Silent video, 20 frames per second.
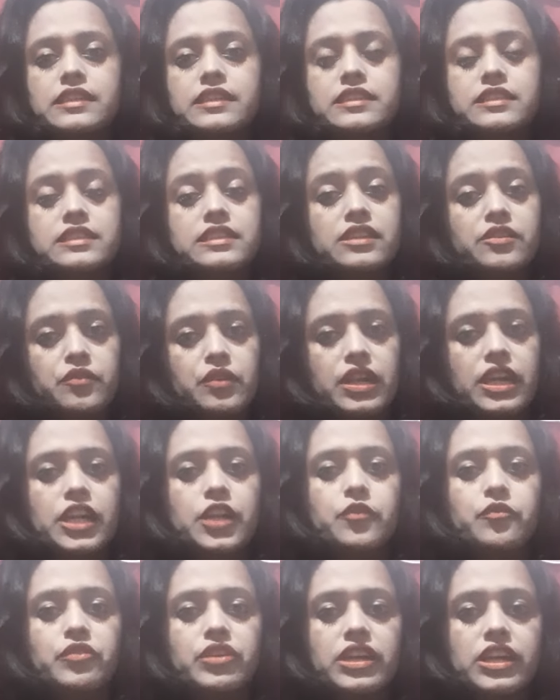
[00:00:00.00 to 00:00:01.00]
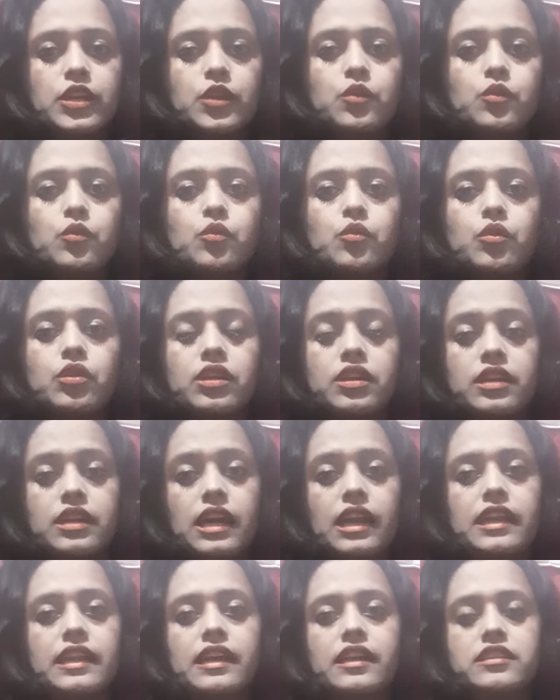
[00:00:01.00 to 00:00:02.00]
it's a great way to
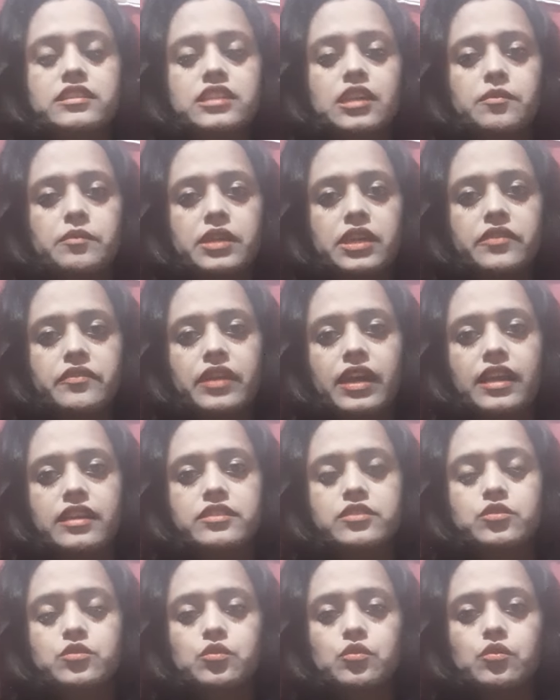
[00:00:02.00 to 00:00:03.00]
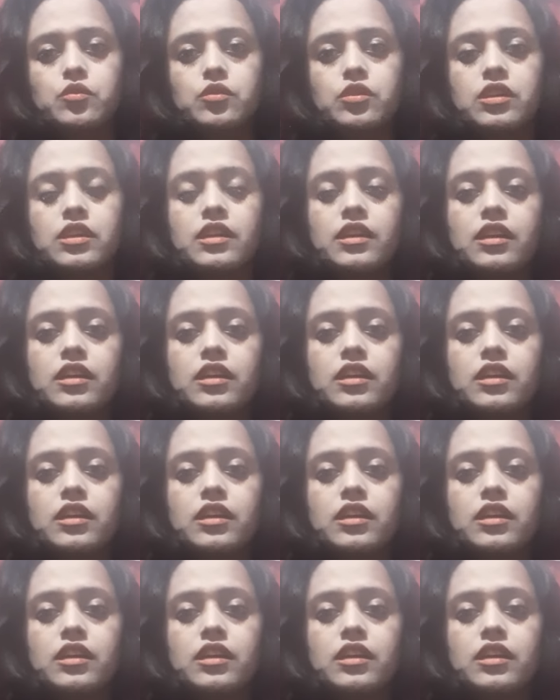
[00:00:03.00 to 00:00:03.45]
conduct some events, to